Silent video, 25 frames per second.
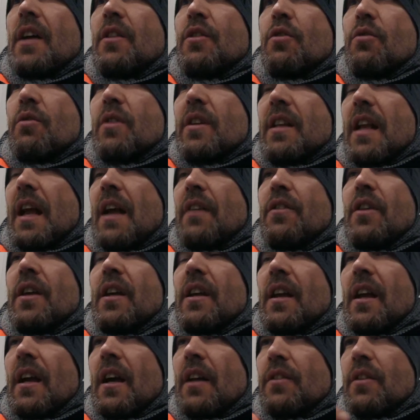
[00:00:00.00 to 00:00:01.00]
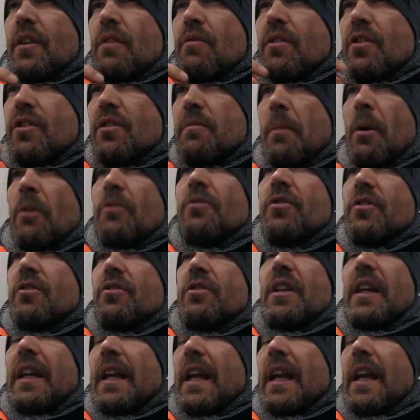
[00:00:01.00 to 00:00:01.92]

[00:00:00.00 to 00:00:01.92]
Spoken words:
and the responses that